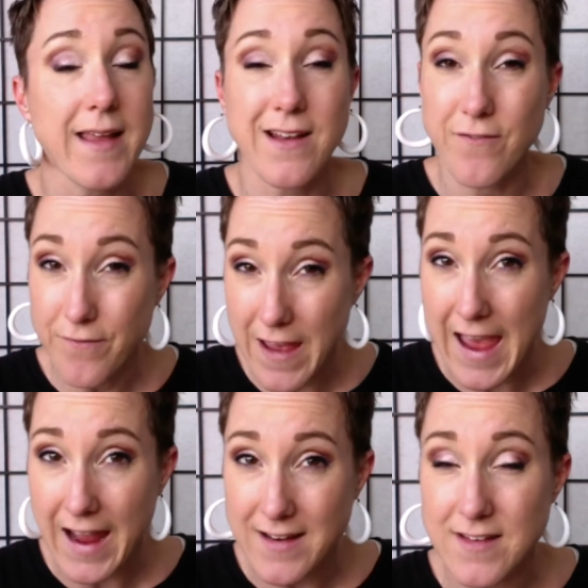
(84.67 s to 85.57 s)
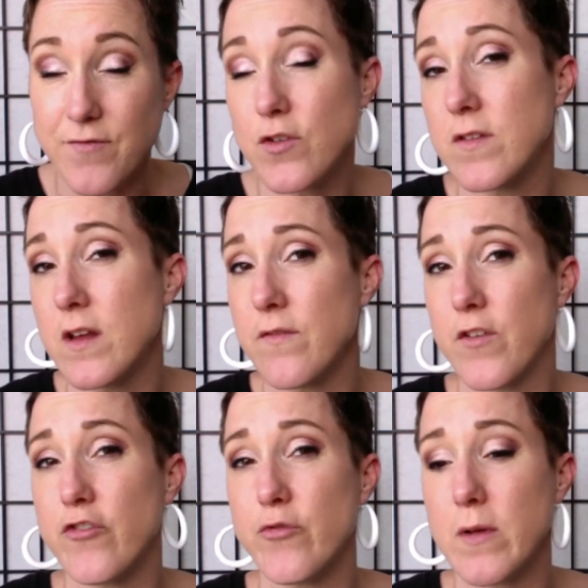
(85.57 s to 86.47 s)
In fact, if you did a
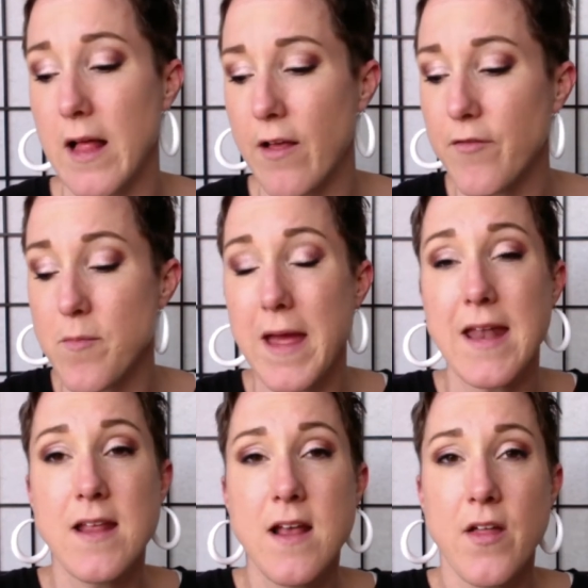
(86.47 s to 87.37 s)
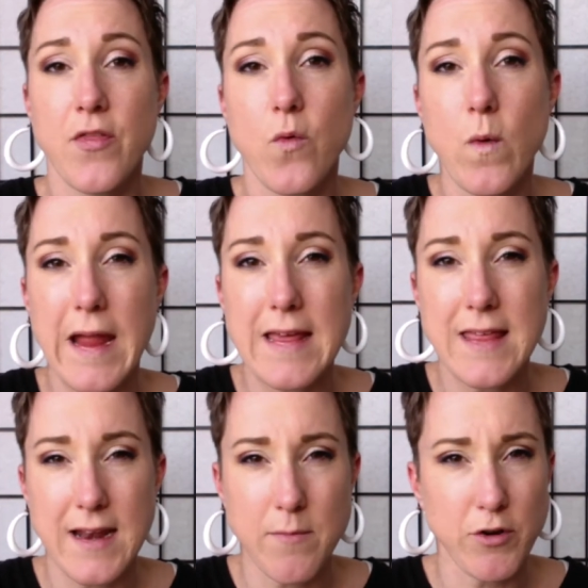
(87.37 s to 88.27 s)
visual alphabet, the way
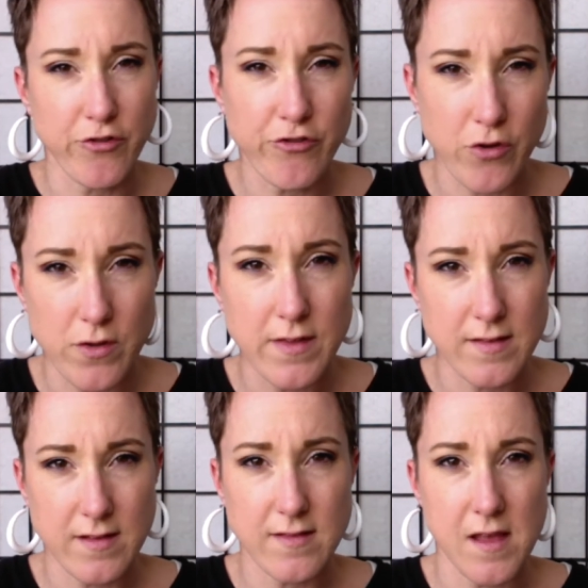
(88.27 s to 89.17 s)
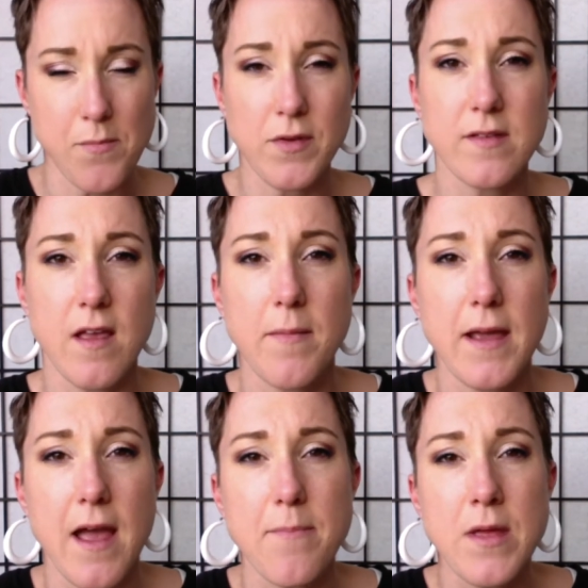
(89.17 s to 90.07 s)
that I'm going to show you these examples coming
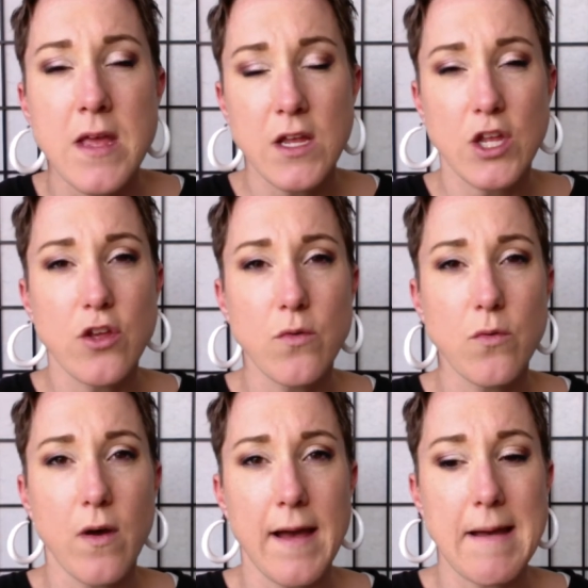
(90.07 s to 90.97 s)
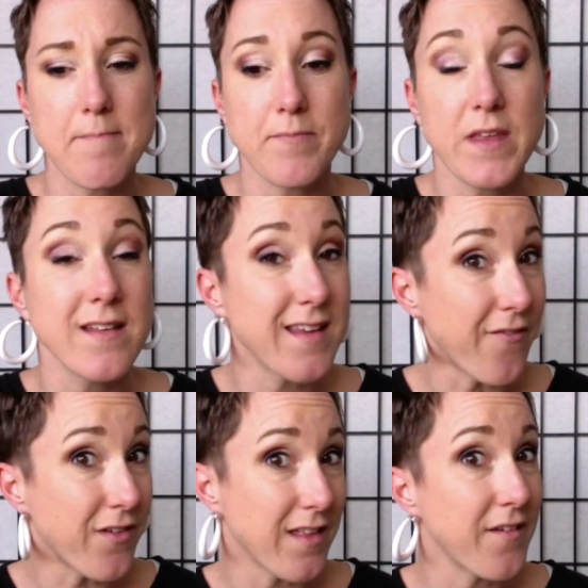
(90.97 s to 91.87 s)
up, you can
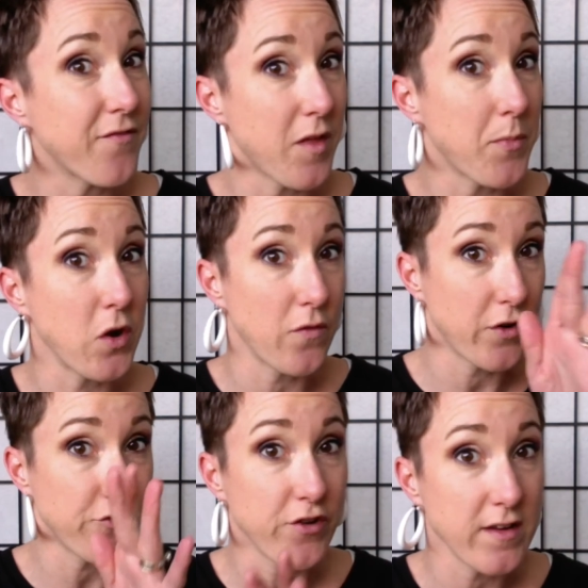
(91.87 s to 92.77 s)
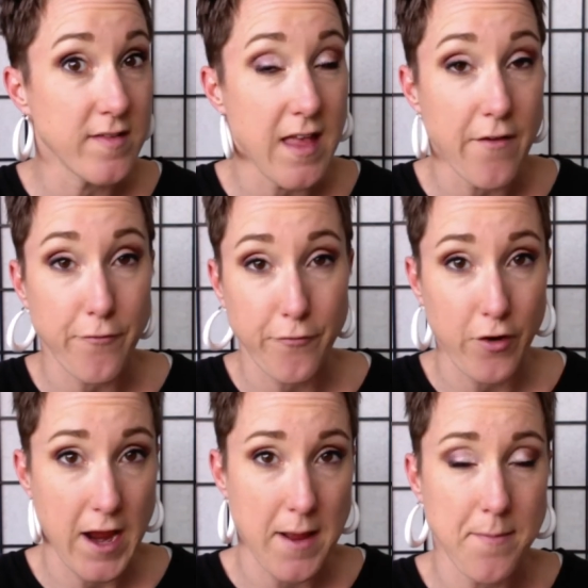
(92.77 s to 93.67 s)
definitely flip it over, trace that
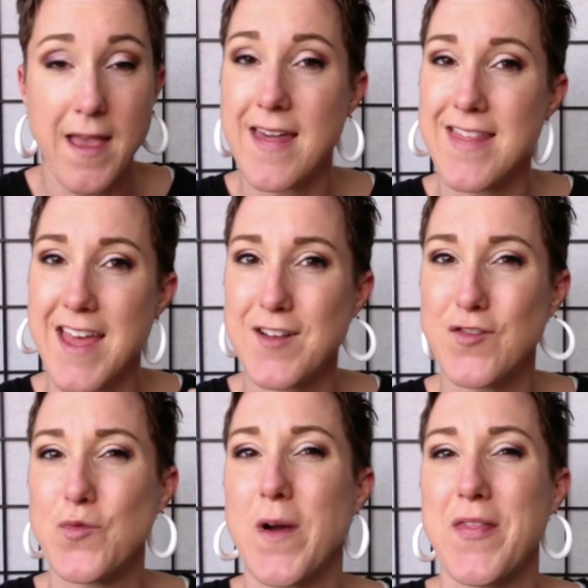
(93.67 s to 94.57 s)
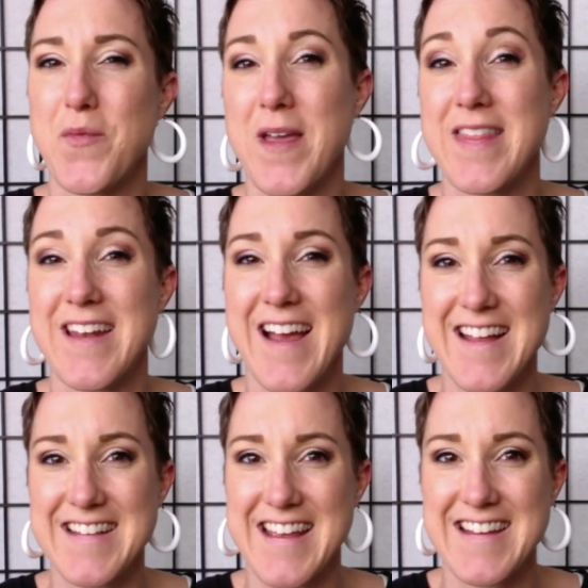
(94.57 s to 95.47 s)
frame, and then do one the way that I
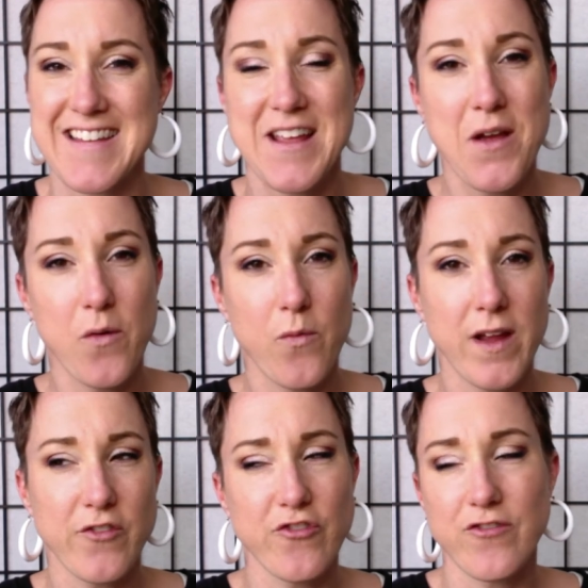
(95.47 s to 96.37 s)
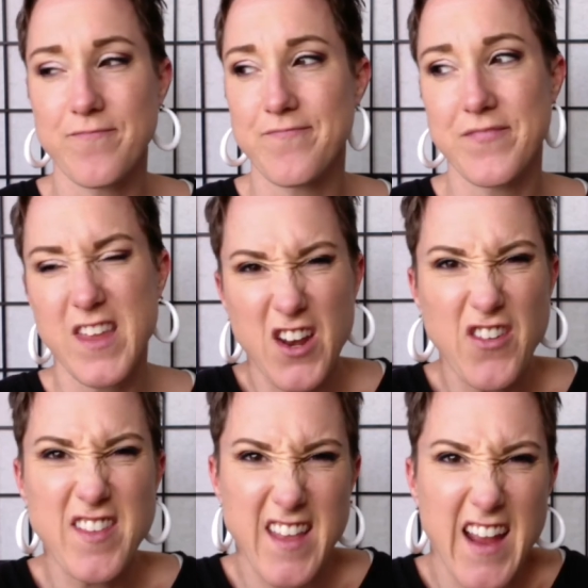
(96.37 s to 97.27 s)
did, which, you know,
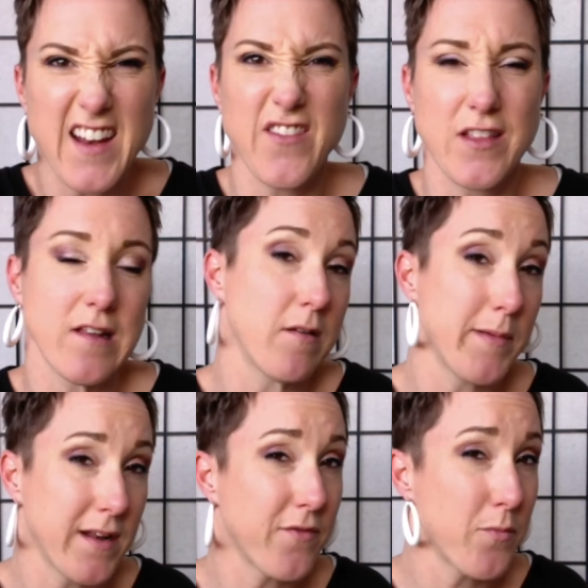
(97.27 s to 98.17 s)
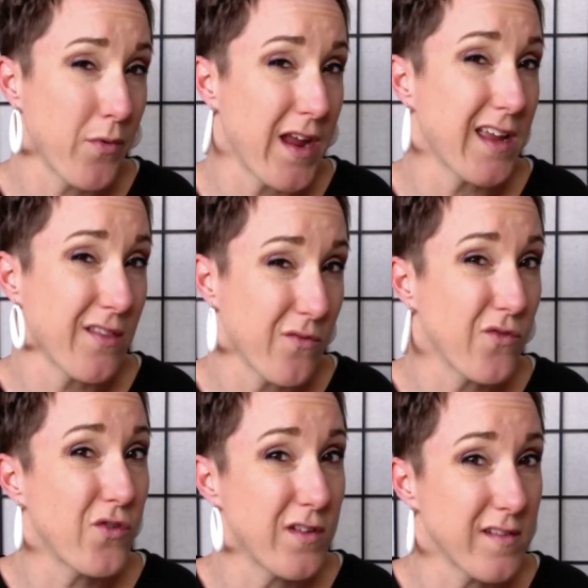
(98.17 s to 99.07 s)
it's kind of a little bit of a break in the
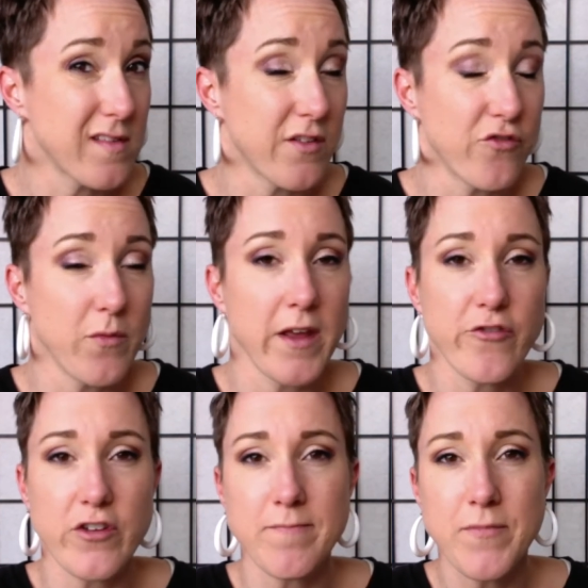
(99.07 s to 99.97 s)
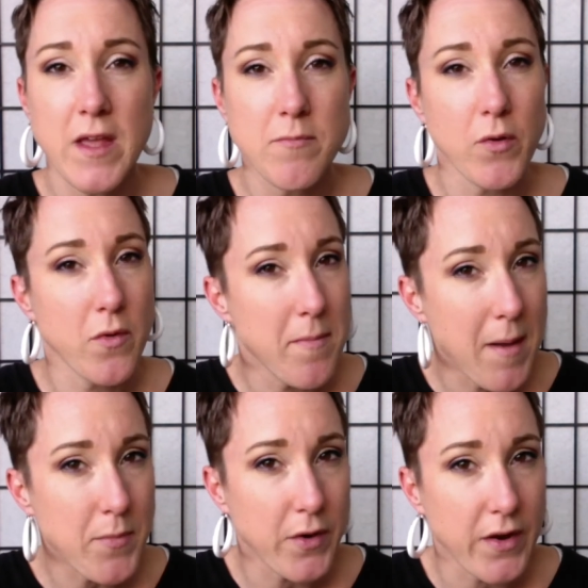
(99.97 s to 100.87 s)
rules situation, but
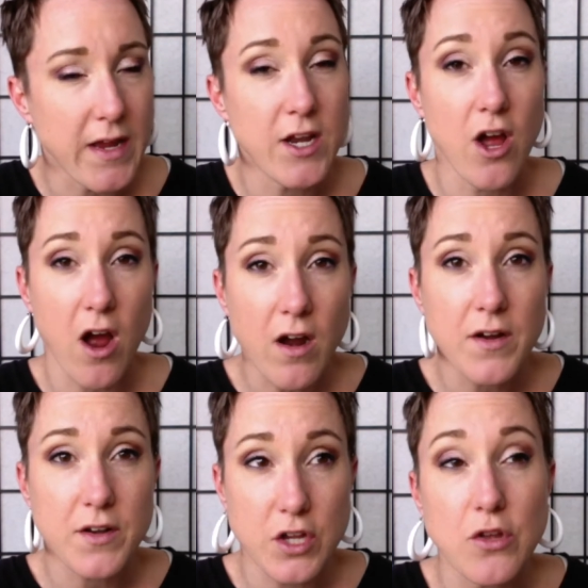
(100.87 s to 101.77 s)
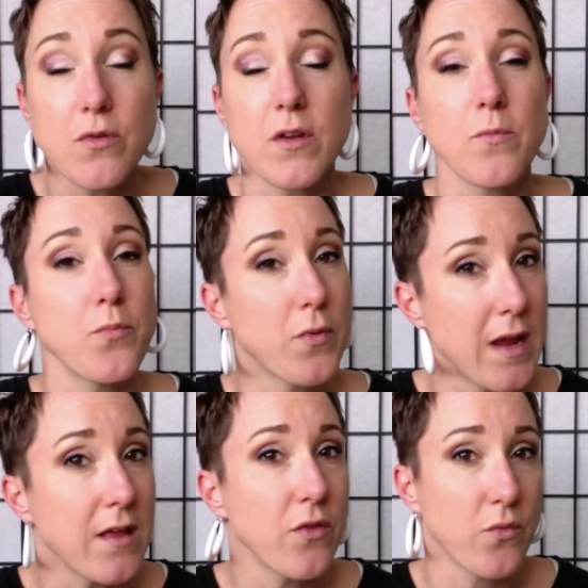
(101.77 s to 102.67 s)
remember, in art, you can
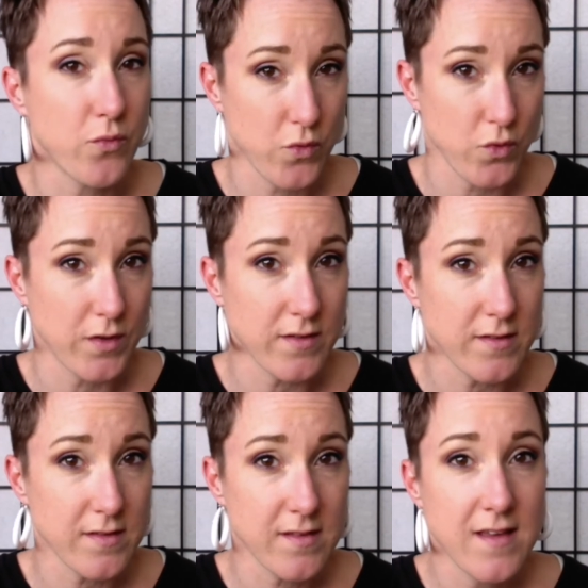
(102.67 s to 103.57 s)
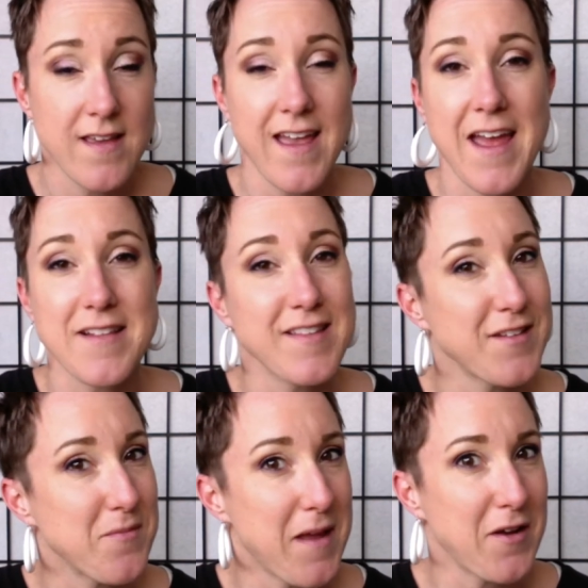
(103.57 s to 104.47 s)
break the rules and still
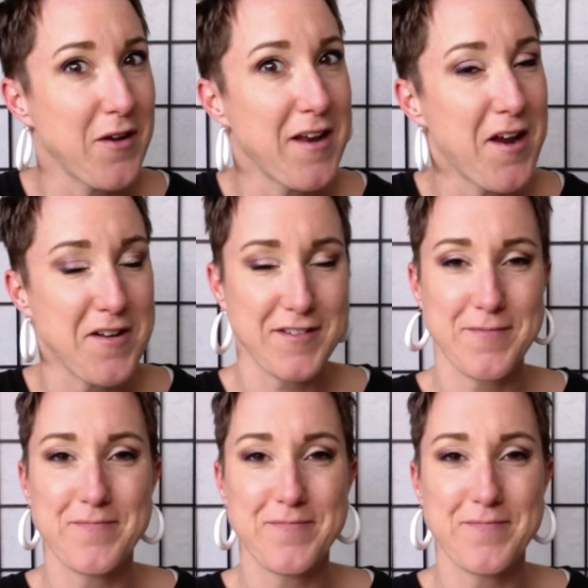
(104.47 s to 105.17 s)
make great art.